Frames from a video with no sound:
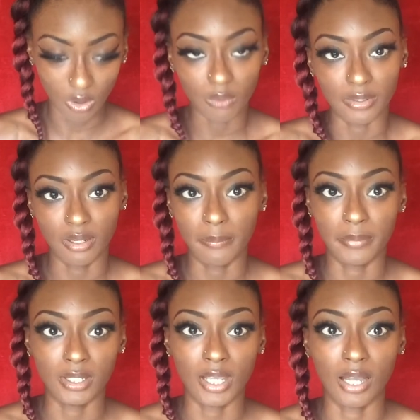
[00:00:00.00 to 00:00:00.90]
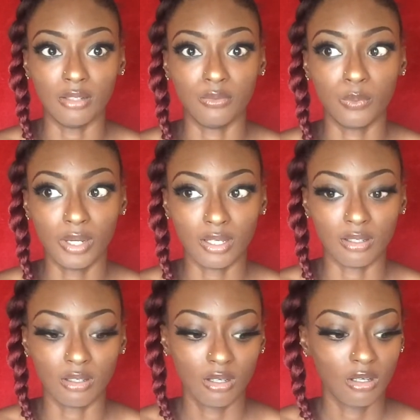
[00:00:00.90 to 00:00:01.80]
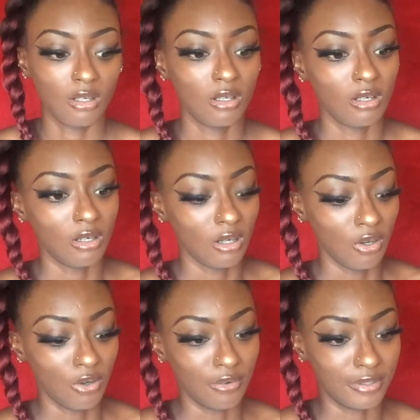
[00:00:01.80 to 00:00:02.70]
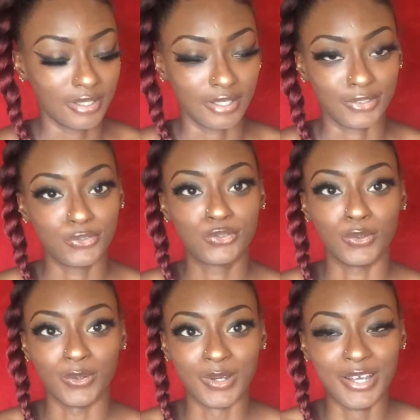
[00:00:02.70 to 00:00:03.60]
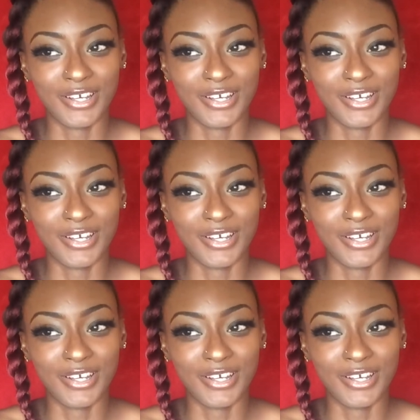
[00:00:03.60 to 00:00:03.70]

what would it be and why? Okay, so